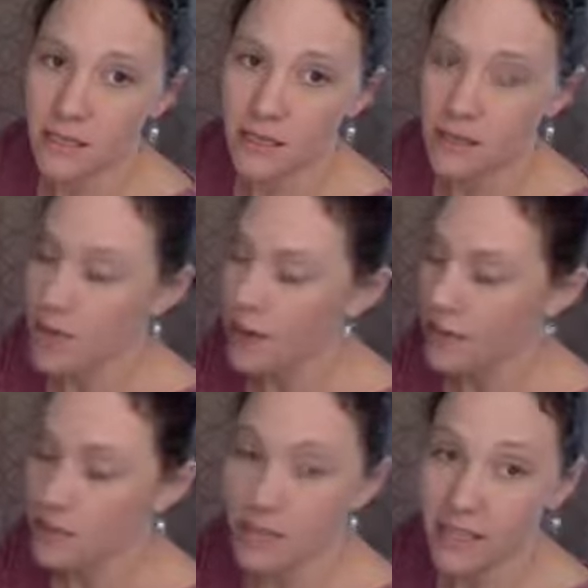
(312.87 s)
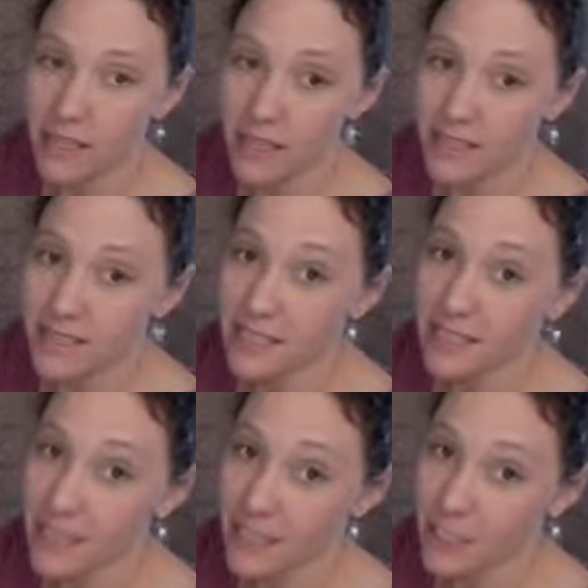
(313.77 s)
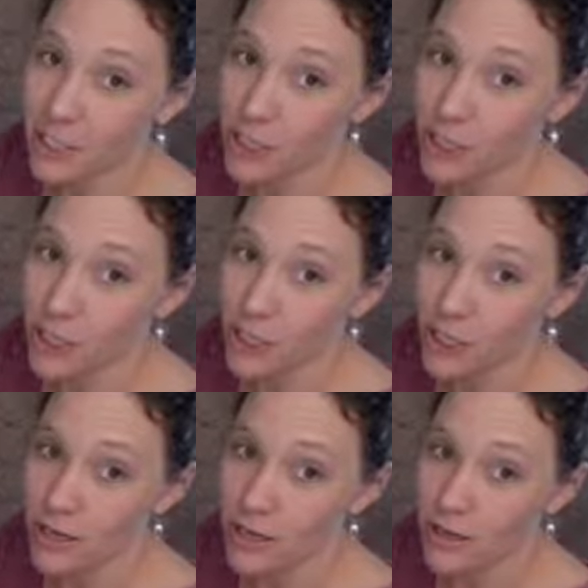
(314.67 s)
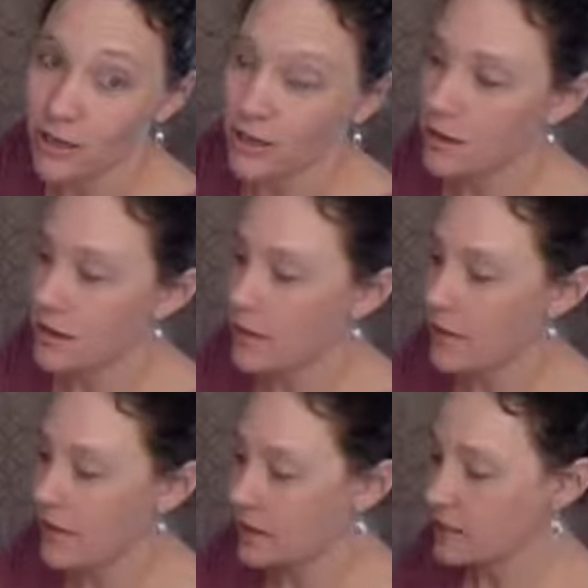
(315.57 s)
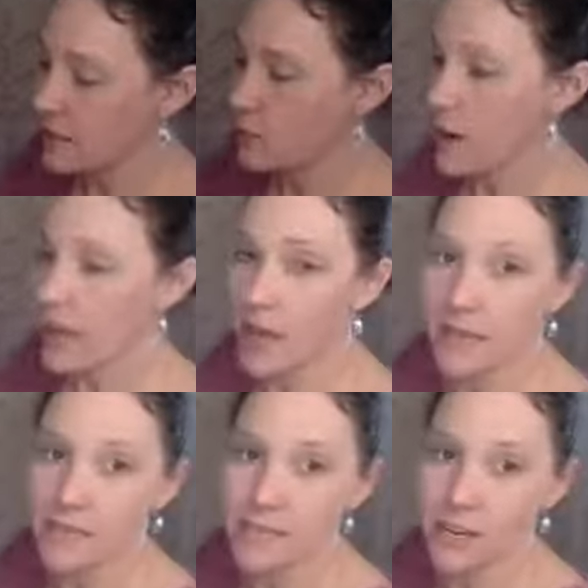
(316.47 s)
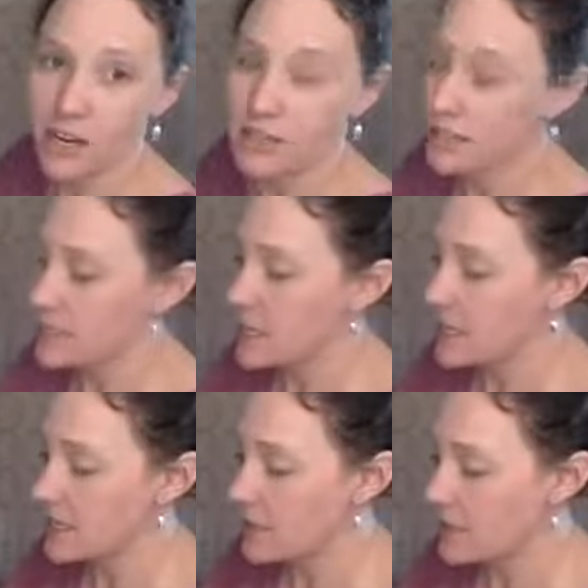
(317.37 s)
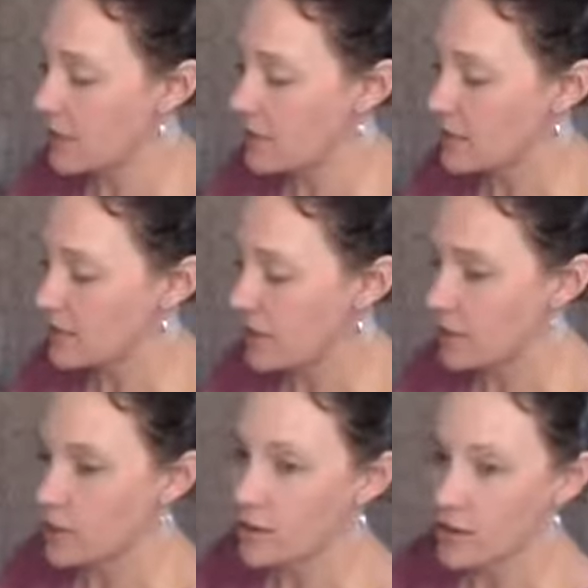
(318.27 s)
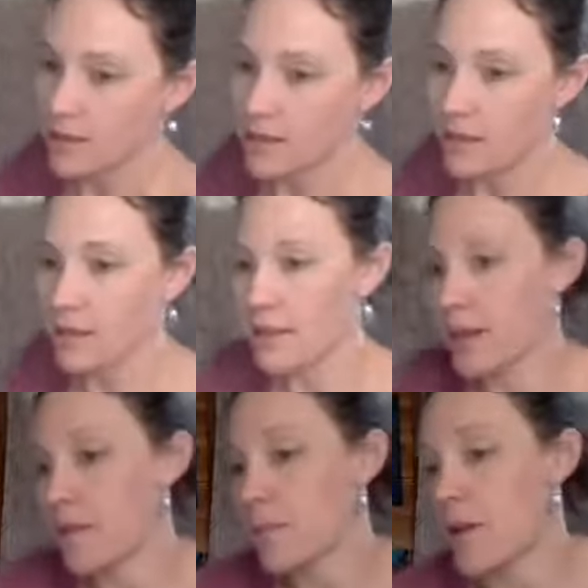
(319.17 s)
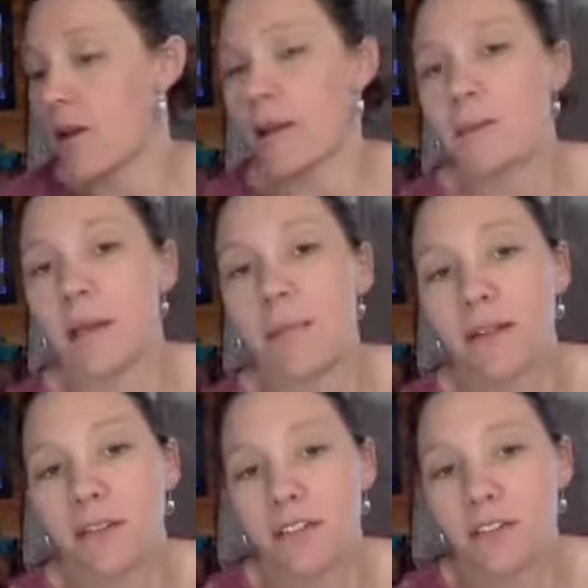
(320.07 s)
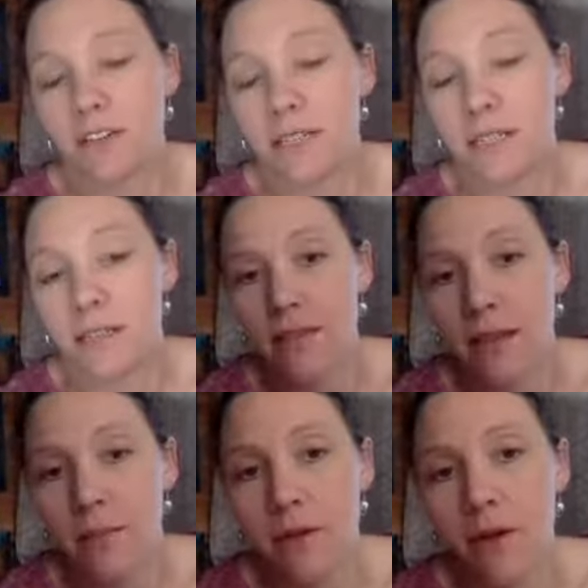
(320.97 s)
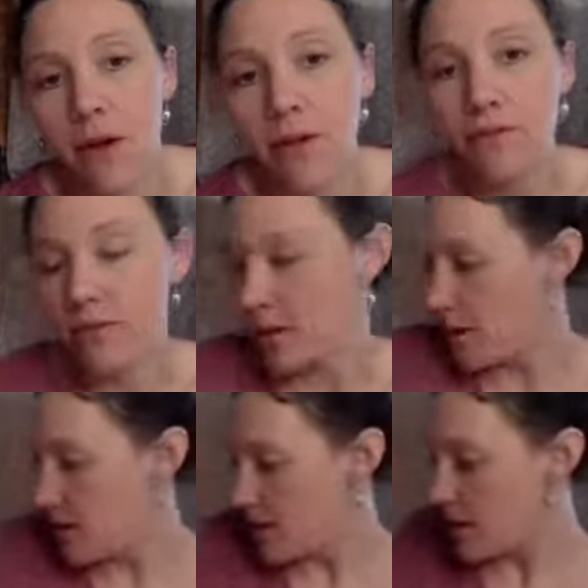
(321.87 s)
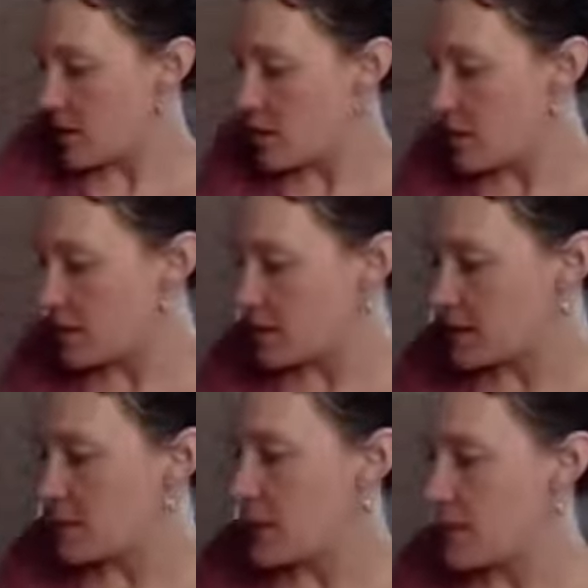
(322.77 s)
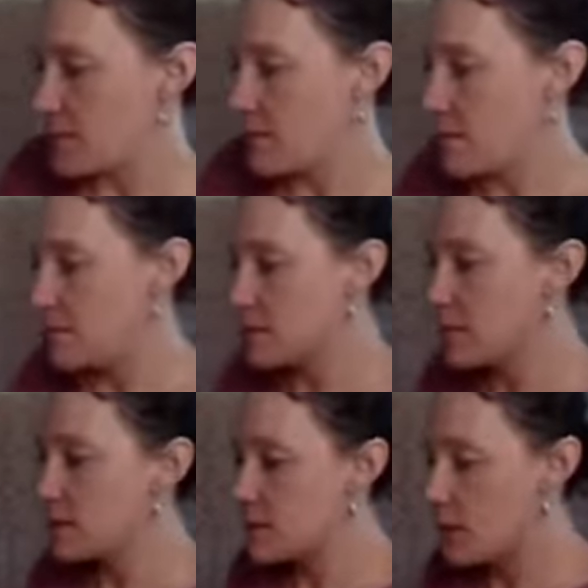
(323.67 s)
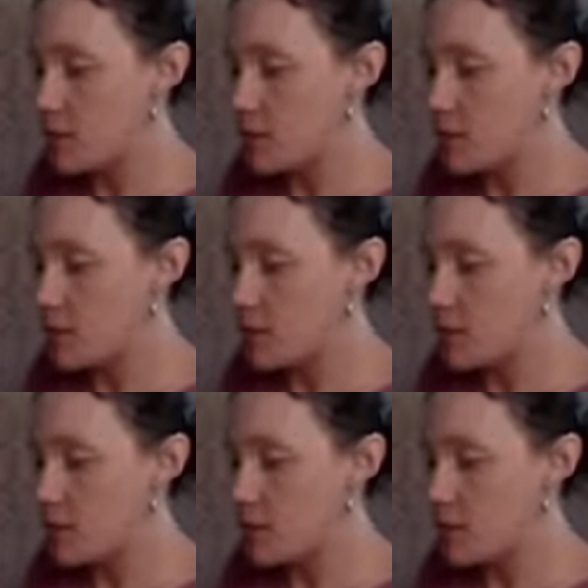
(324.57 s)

the color. So like that's the lantern and that's the red. It's kind of hard to see because I've got this other lamp on, but I bet if I turn this other lamp off, you'd be able to see it. So,